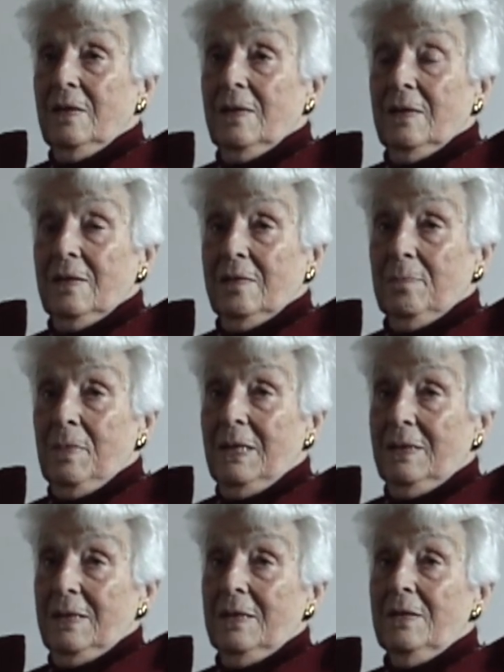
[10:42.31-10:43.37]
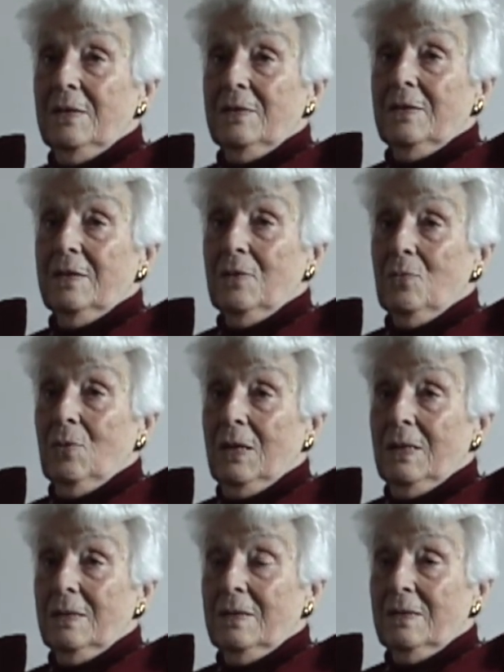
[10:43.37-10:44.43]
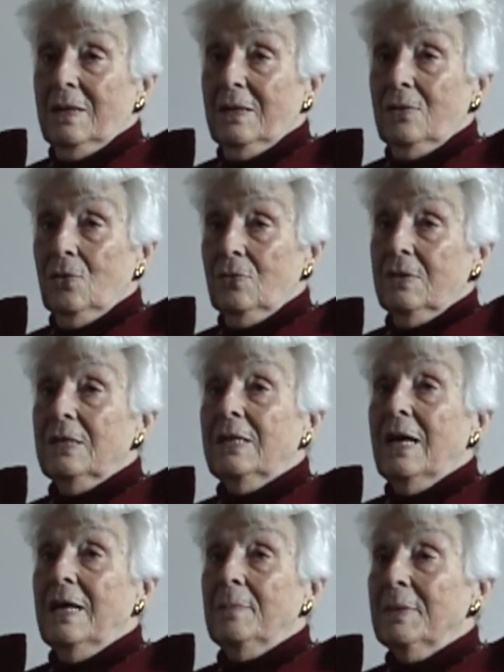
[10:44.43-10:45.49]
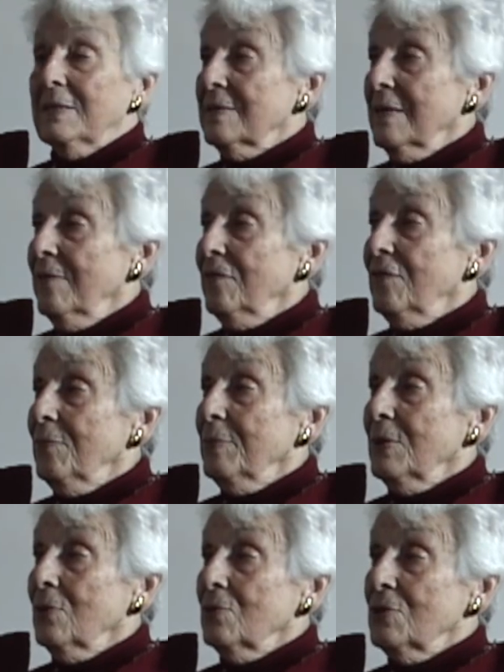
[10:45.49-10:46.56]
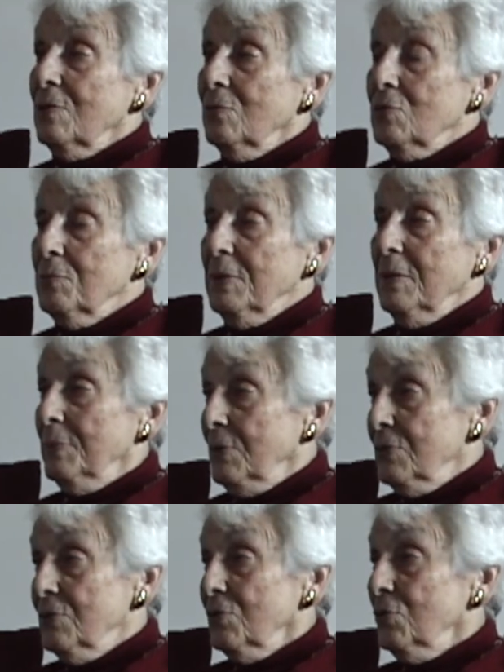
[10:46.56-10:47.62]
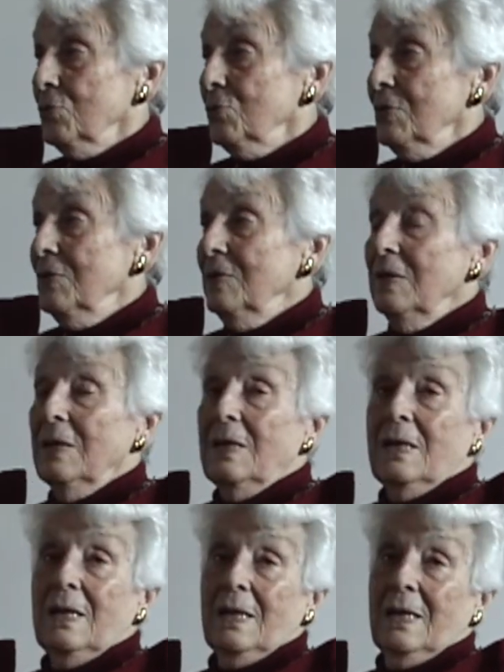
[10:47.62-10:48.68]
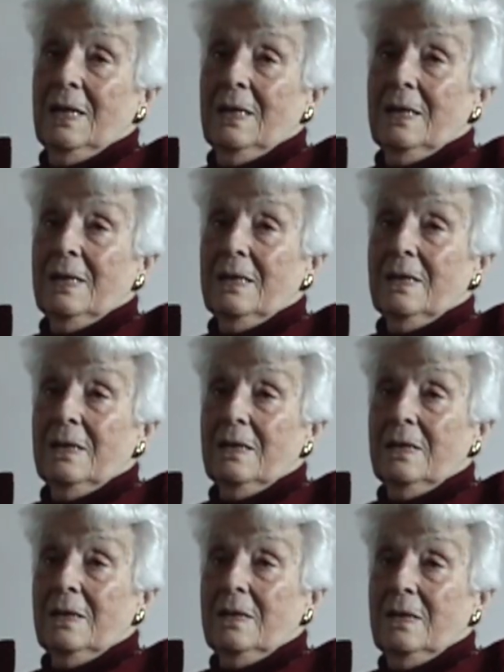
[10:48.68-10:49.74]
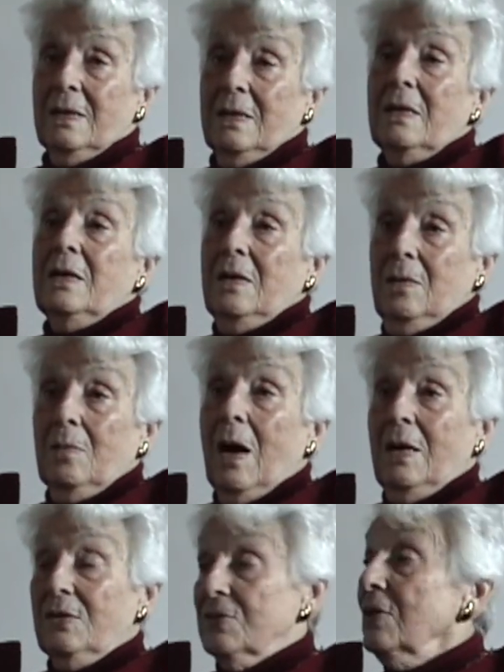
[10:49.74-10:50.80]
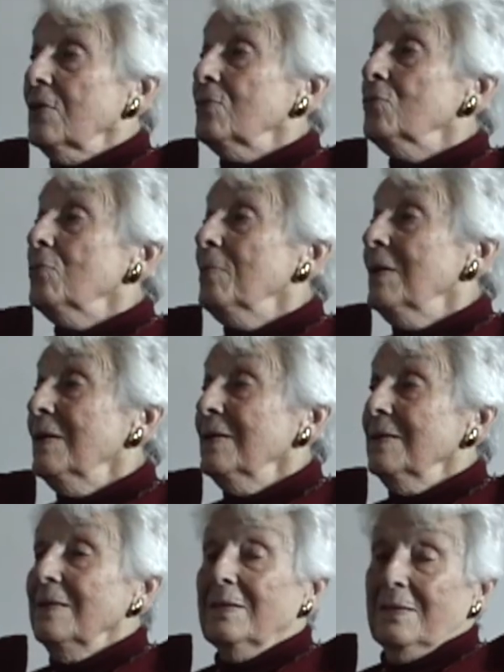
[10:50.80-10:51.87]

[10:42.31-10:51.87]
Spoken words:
that my dignity required that I not deny myself because I was being persecuted. And I stuck to my